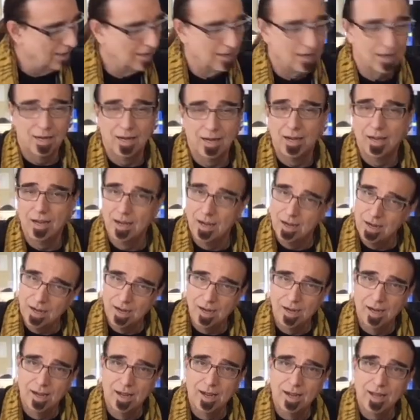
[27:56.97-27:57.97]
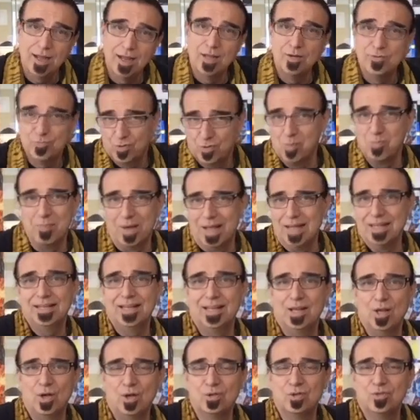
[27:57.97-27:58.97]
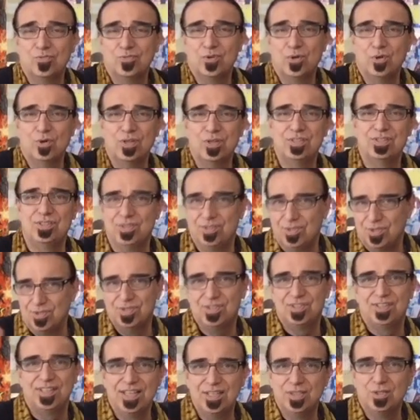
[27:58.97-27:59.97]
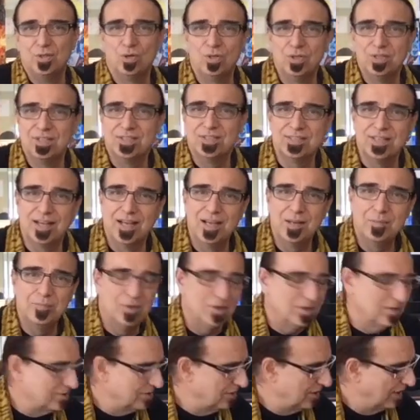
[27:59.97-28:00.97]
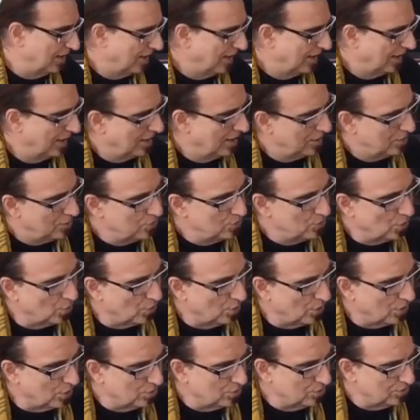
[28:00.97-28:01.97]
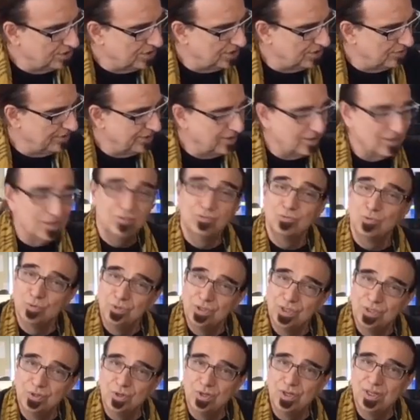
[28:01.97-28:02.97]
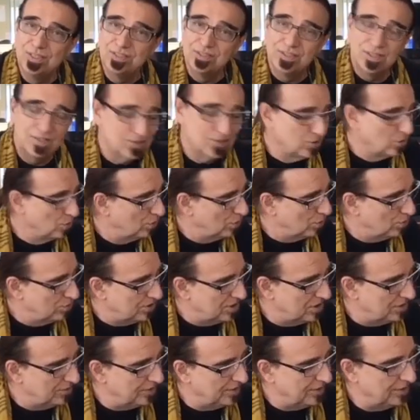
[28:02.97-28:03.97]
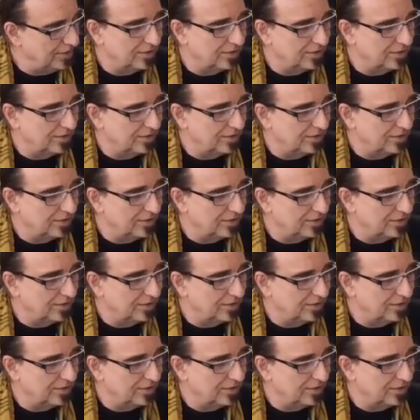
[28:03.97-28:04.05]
And from Monday on, of course, you see it all the time on Doro TV, on Rudi Doritzal's Doro TV.